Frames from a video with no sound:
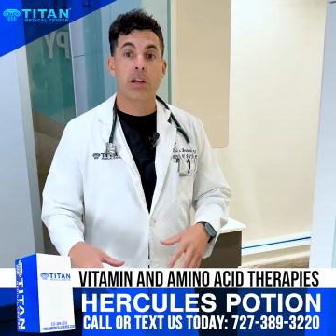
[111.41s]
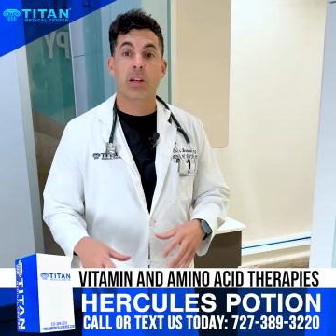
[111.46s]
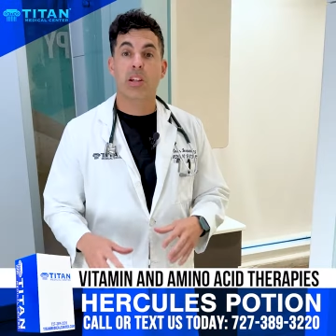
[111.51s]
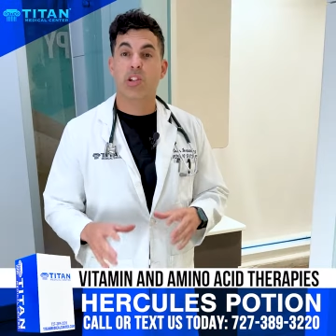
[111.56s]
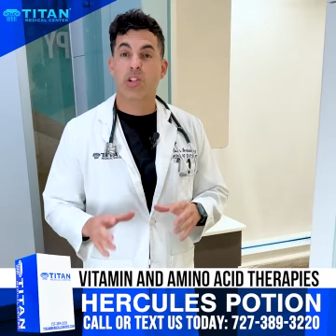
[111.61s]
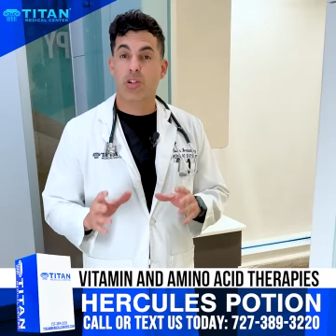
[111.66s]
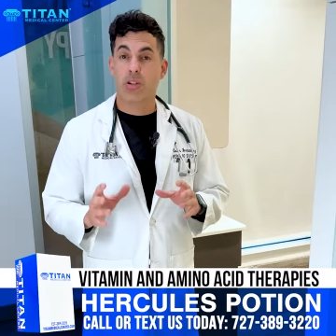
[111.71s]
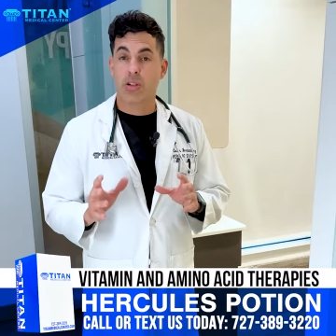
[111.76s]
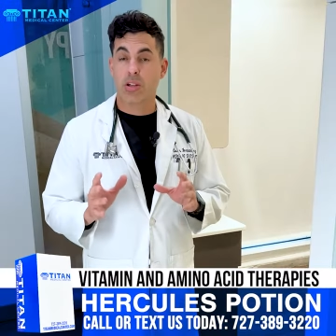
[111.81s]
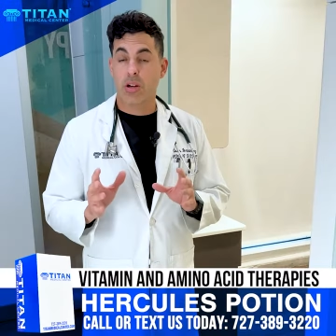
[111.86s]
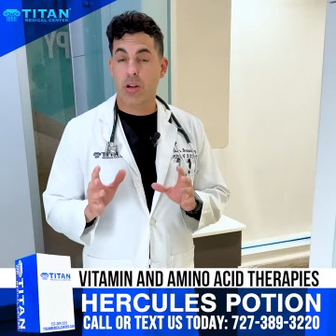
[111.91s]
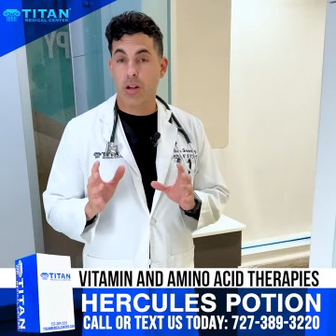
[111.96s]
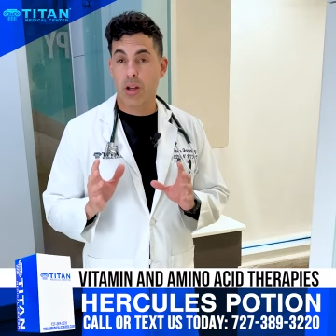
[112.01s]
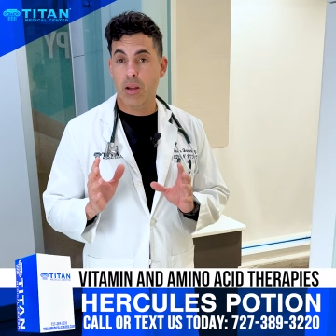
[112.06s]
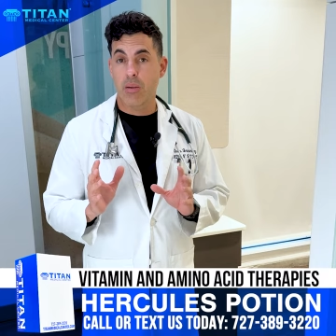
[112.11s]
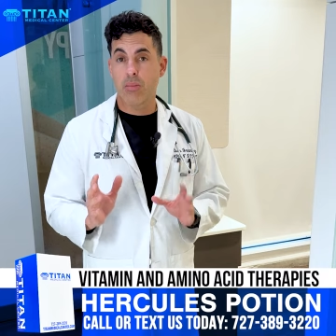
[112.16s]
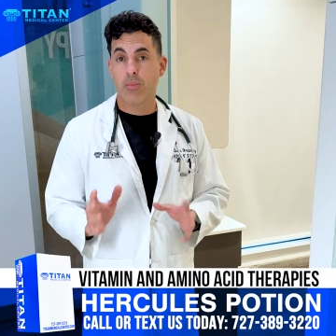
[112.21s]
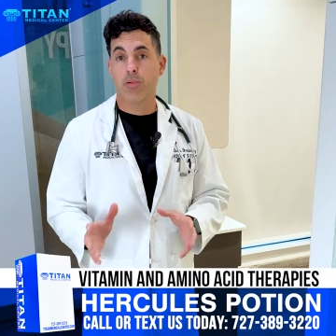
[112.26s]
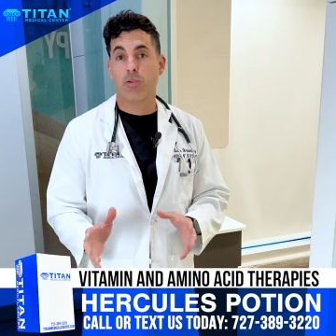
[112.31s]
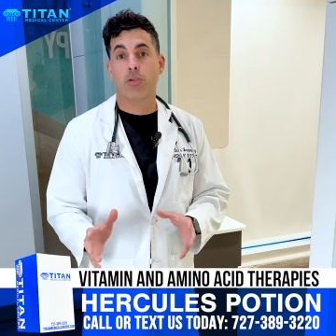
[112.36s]
it's just
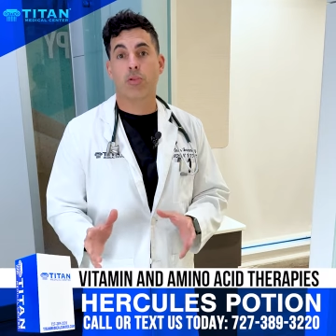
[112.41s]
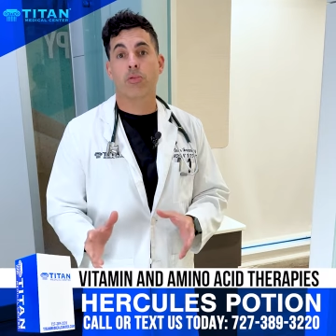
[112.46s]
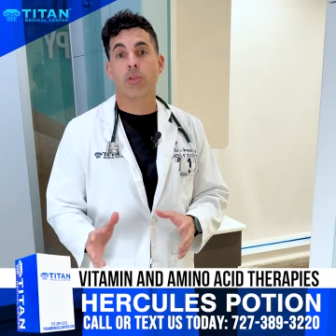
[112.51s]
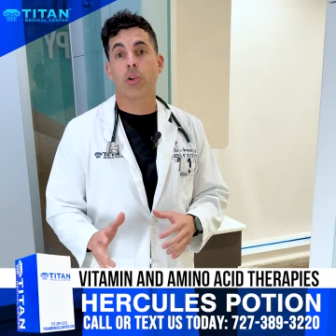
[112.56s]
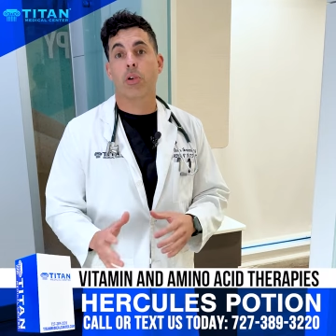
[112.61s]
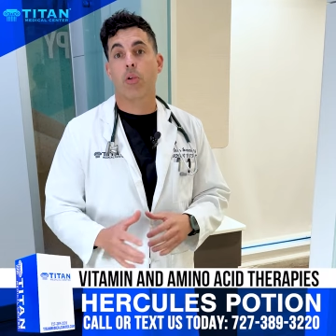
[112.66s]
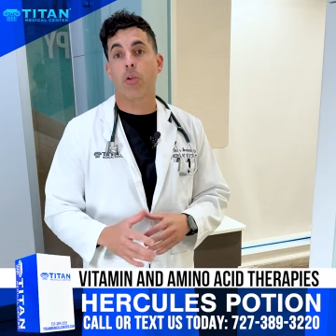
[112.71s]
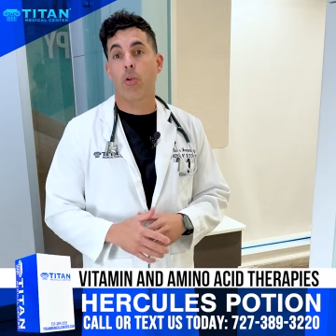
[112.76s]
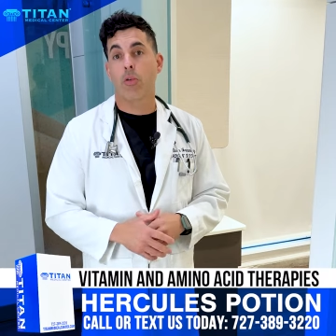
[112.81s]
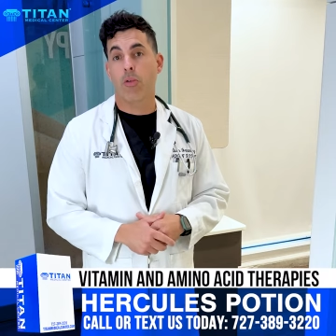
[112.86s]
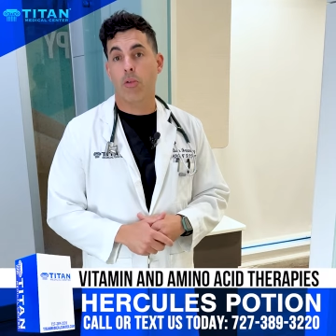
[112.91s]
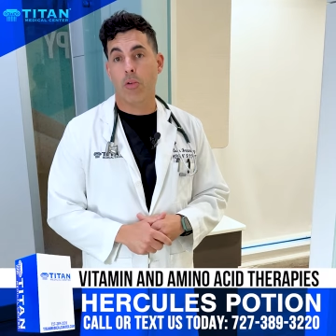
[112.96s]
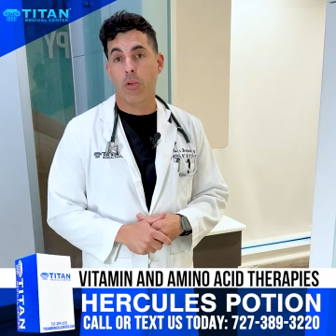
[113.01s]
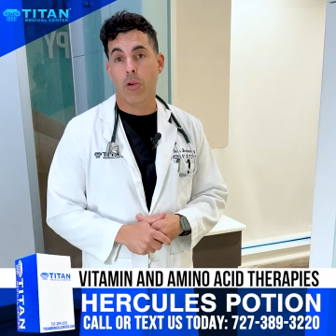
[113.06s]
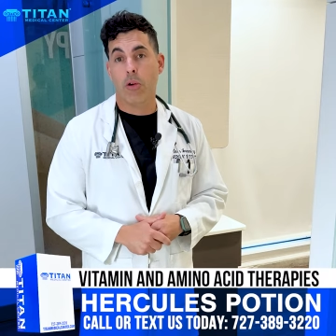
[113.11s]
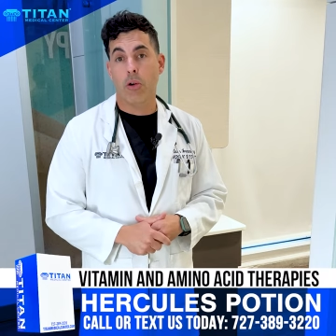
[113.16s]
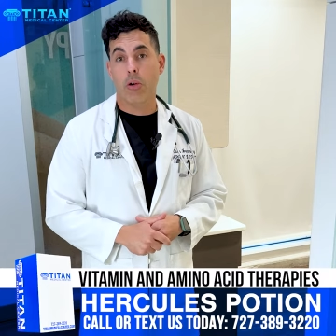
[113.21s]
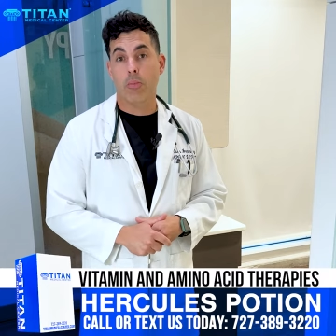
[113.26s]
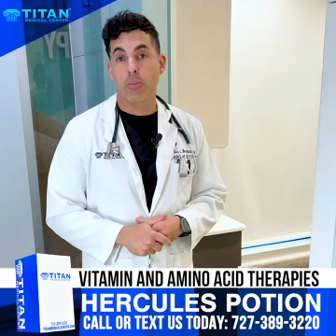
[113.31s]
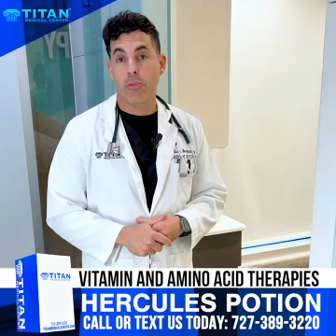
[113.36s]
gonna improve your
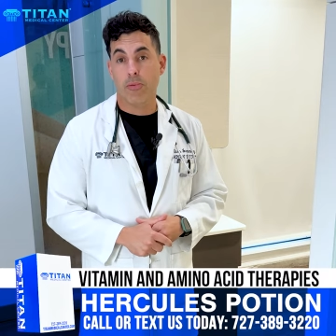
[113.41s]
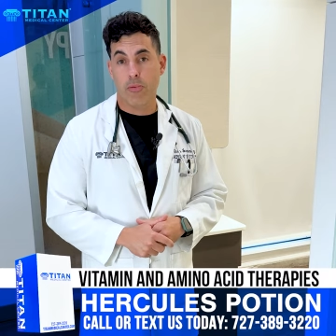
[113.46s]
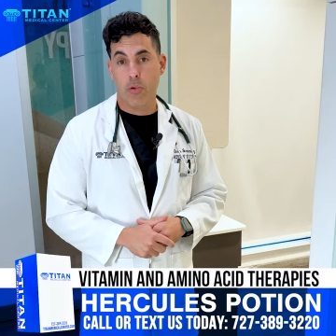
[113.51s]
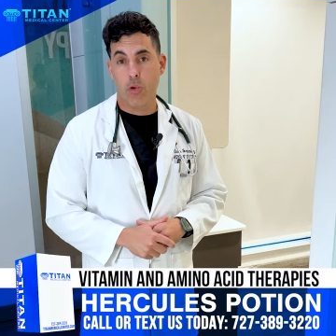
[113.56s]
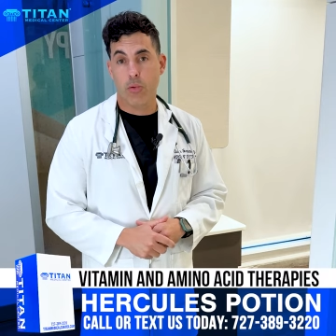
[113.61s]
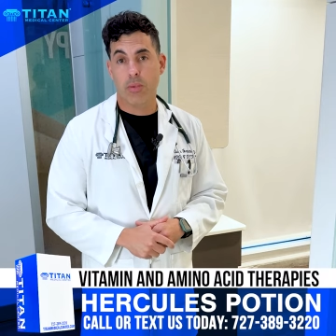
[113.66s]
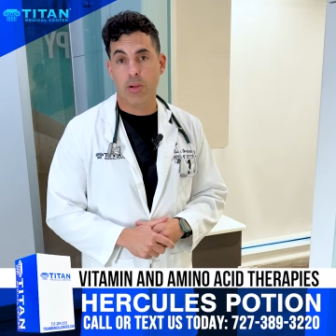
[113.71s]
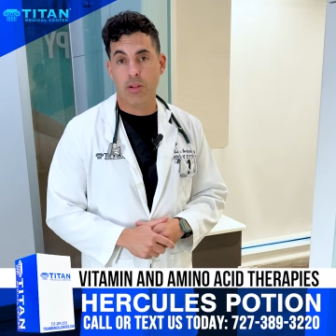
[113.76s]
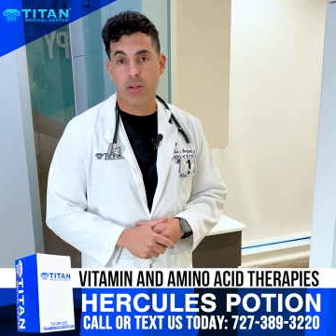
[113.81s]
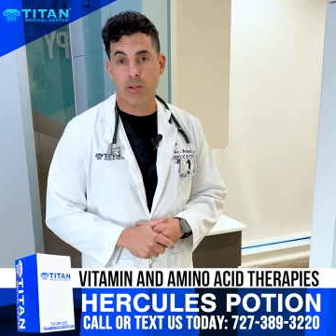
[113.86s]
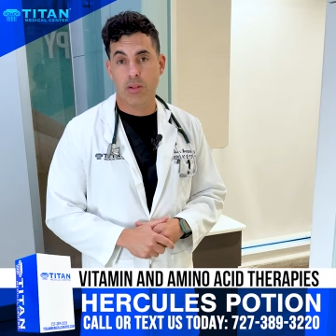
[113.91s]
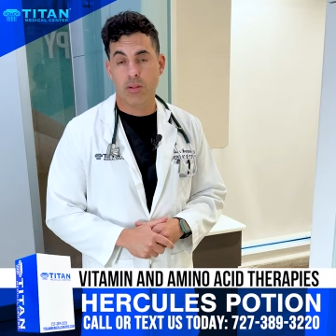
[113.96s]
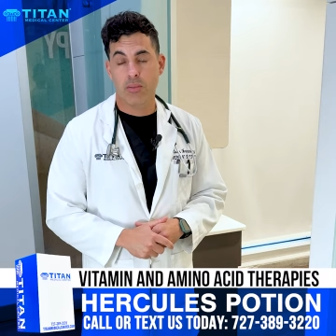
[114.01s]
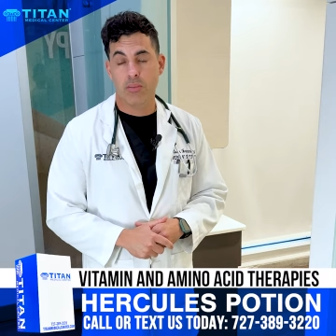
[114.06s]
overall performance.